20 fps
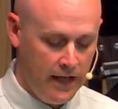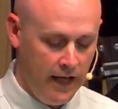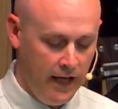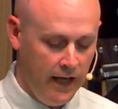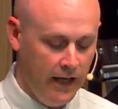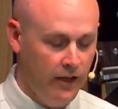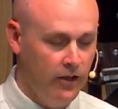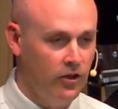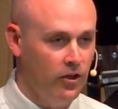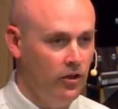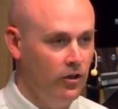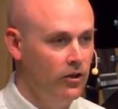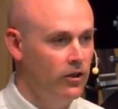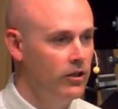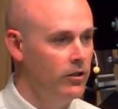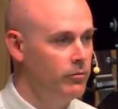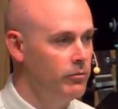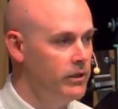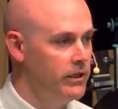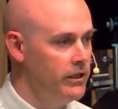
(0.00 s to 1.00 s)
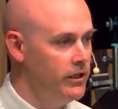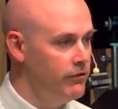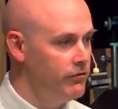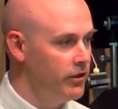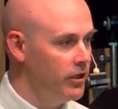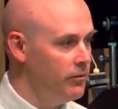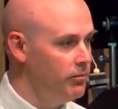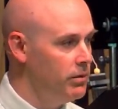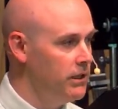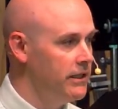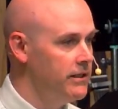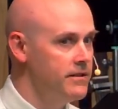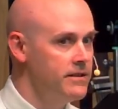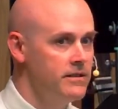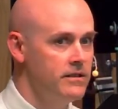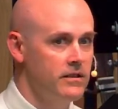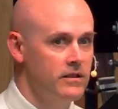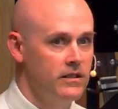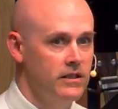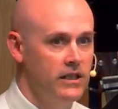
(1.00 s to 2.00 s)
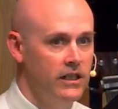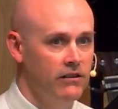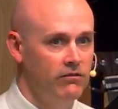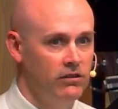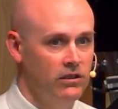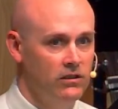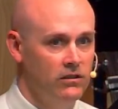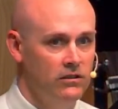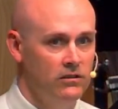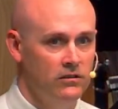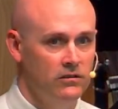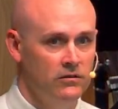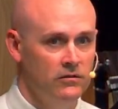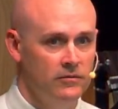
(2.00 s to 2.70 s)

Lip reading: anger can be giving a place to the devil.